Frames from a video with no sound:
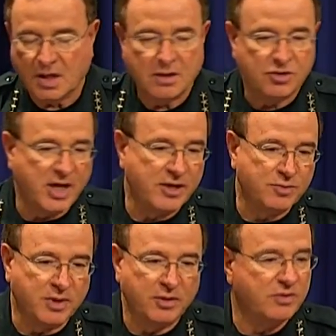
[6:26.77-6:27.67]

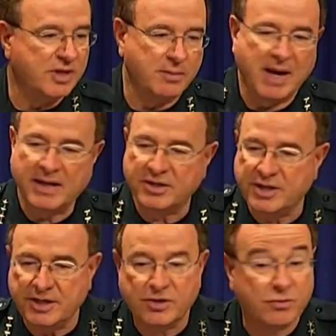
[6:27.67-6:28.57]
Jasmine, who's in the back
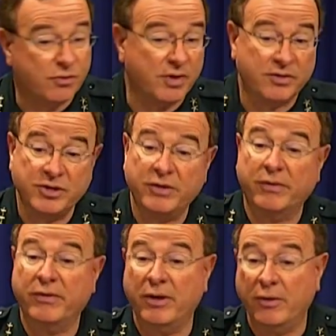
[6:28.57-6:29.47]
seat, so drunk she
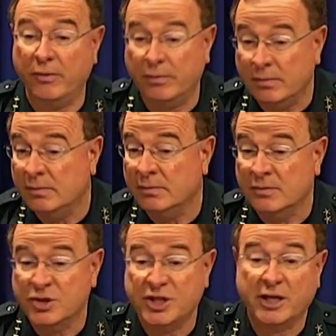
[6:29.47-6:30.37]
don't know
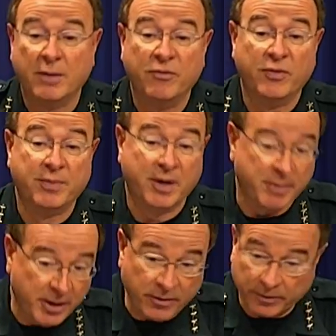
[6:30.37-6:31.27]
Sikkim from come
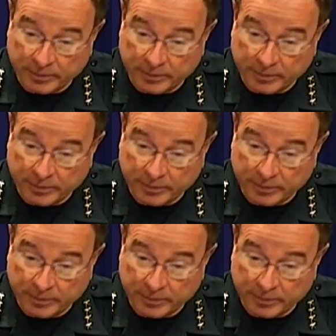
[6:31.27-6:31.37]
here.